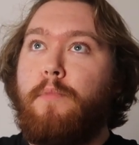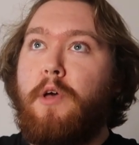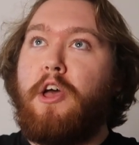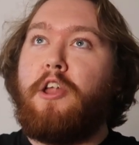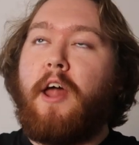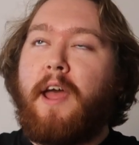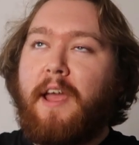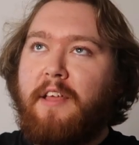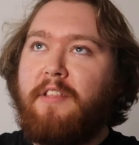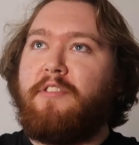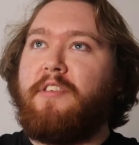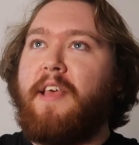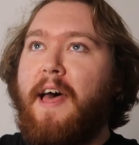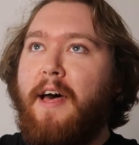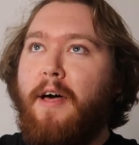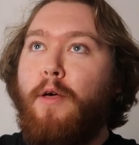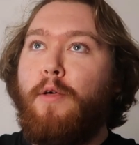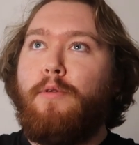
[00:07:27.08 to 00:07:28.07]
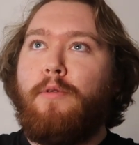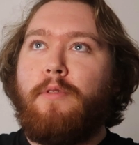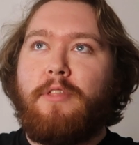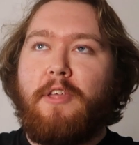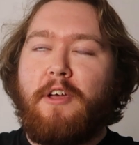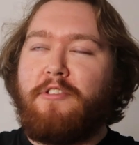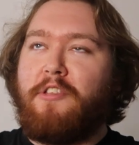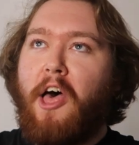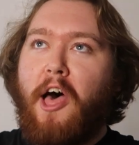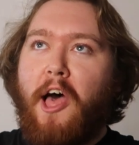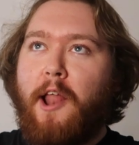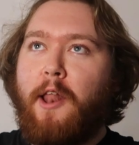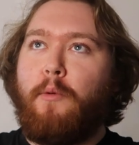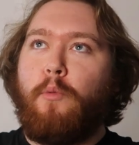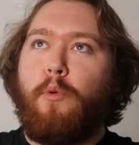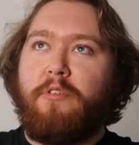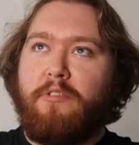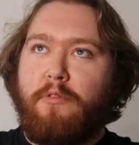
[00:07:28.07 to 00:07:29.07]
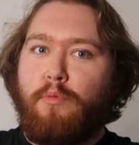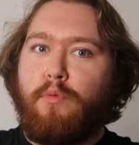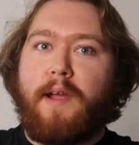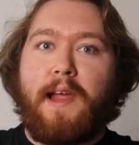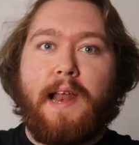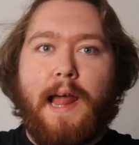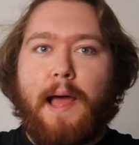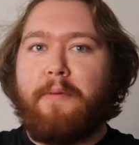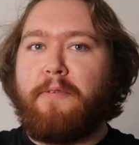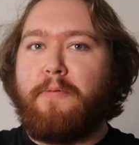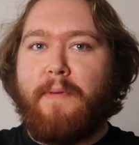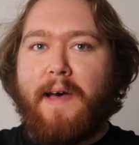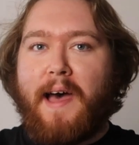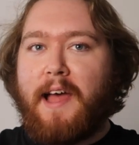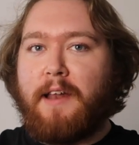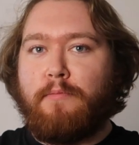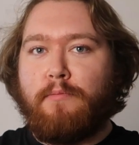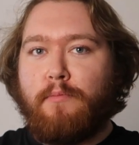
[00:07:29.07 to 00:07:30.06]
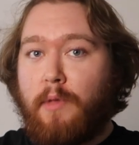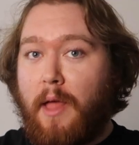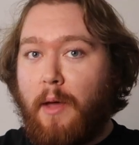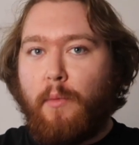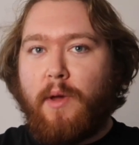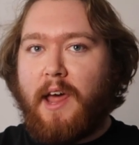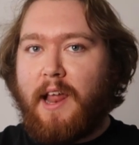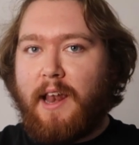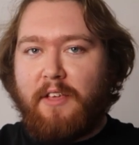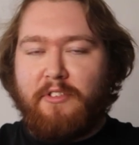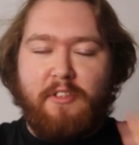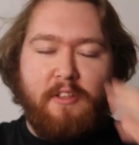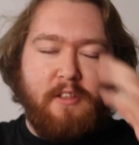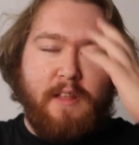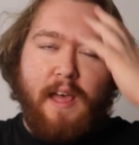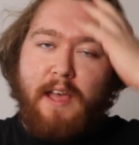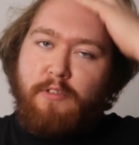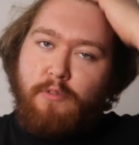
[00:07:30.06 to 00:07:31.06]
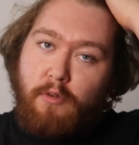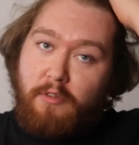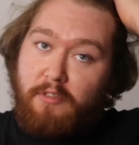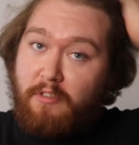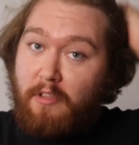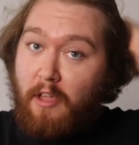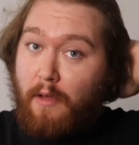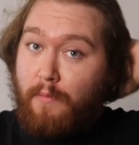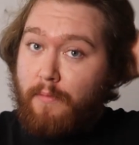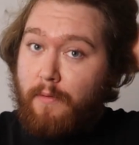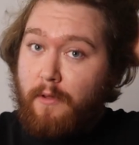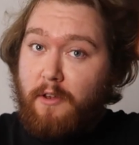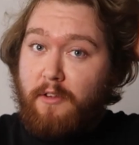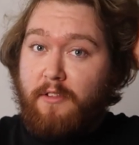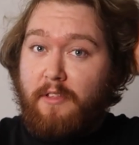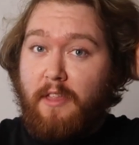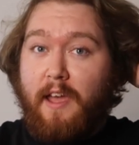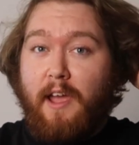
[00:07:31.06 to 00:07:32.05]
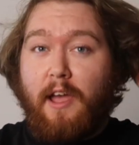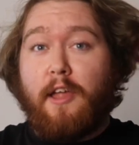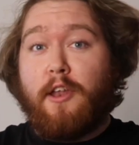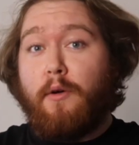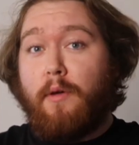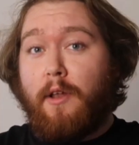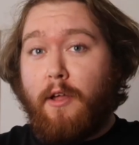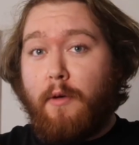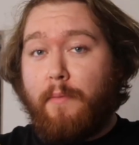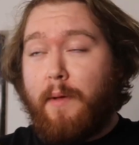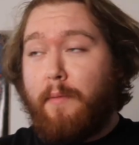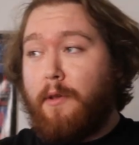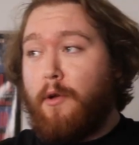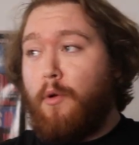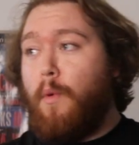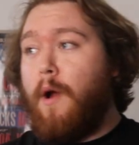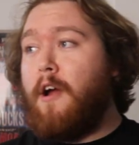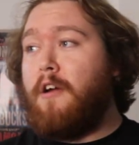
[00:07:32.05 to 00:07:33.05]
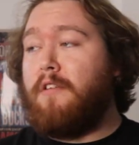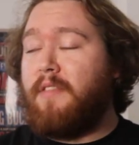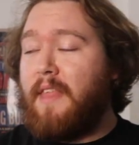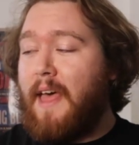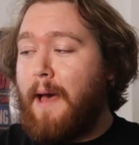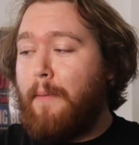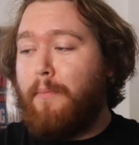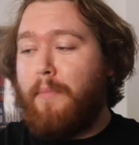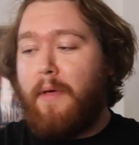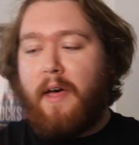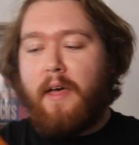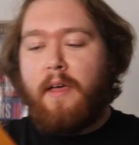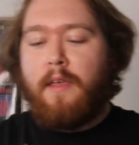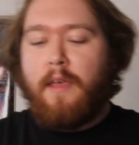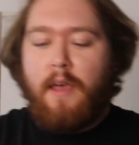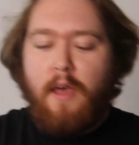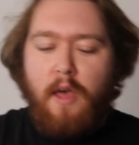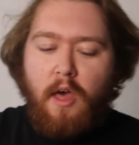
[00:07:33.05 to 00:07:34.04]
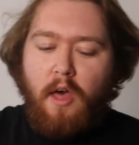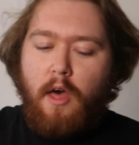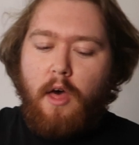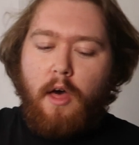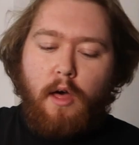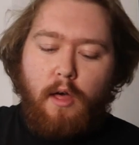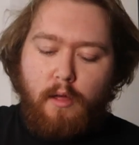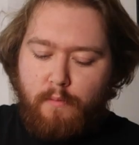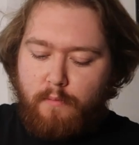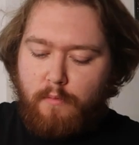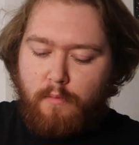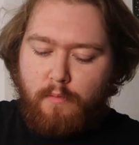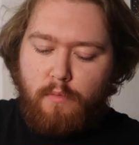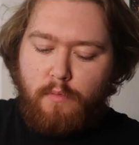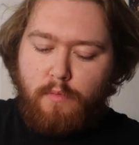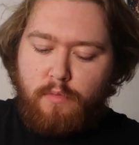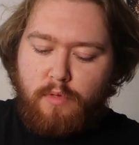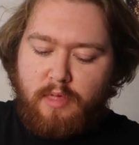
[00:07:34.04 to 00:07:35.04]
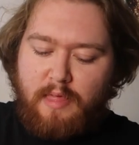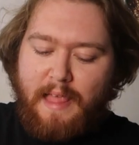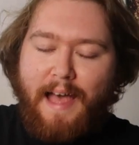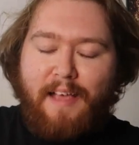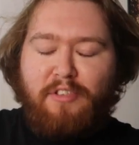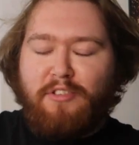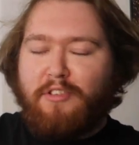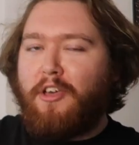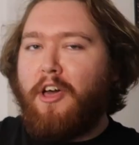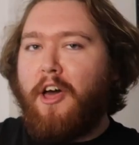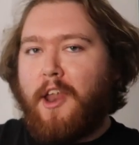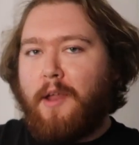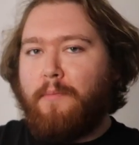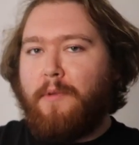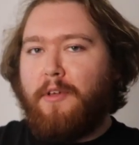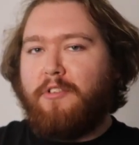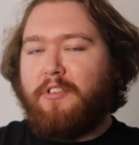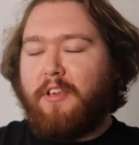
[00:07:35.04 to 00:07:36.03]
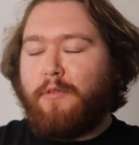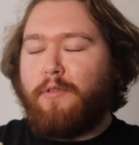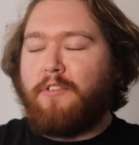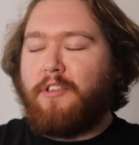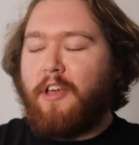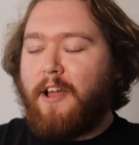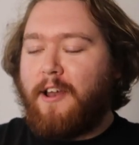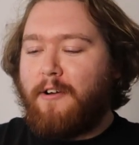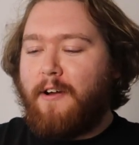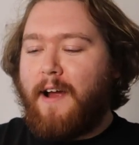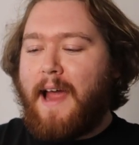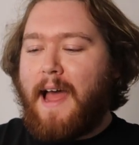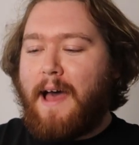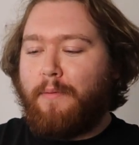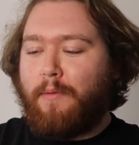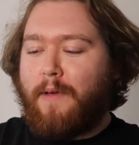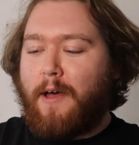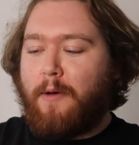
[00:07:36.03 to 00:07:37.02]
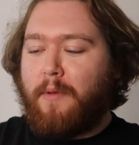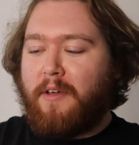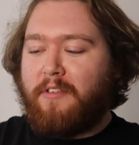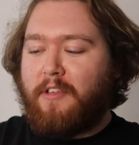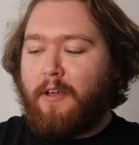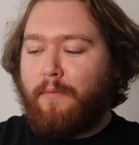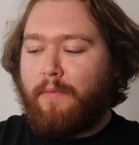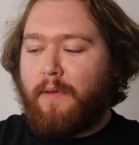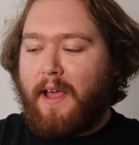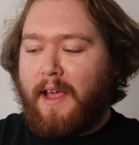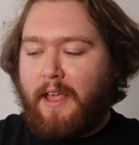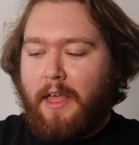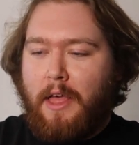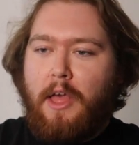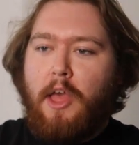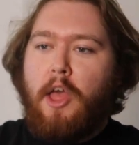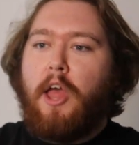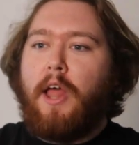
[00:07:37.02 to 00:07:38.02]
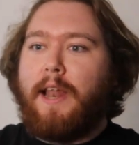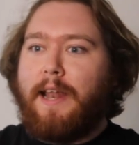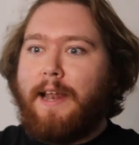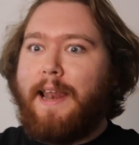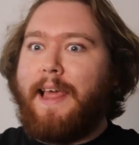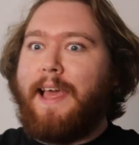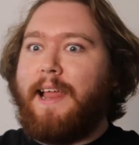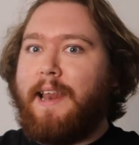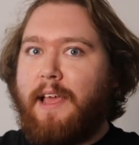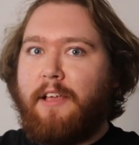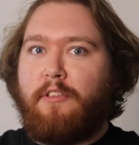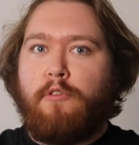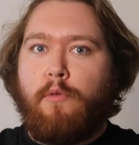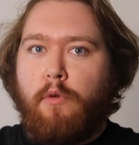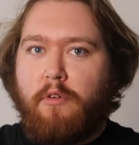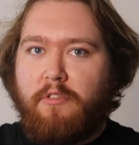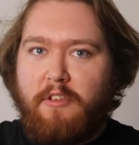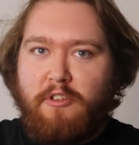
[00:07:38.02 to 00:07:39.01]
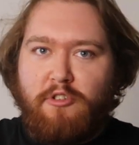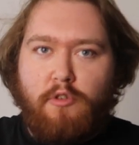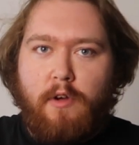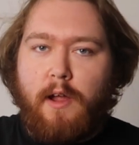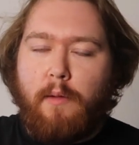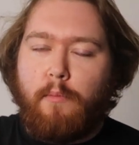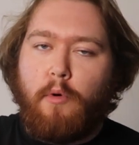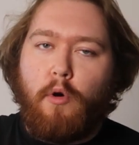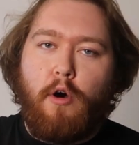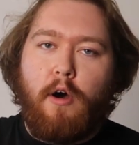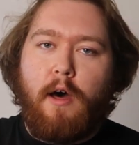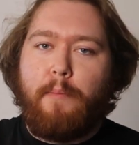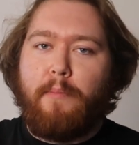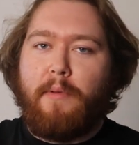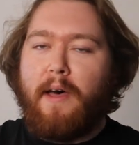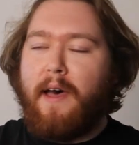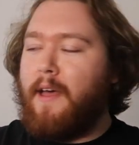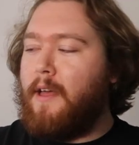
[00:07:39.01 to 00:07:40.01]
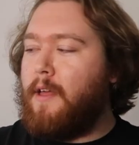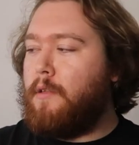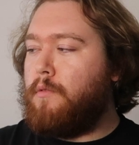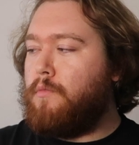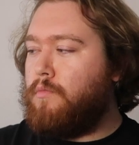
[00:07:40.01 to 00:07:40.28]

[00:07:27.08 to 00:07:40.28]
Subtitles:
And I can tell that Tyler was a Relapse fan, like when I listen to that sort of stuff, and like I know a lot of people are aware of that, but that's the kind of music from Tyler I have found myself like leaning towards enjoying more. But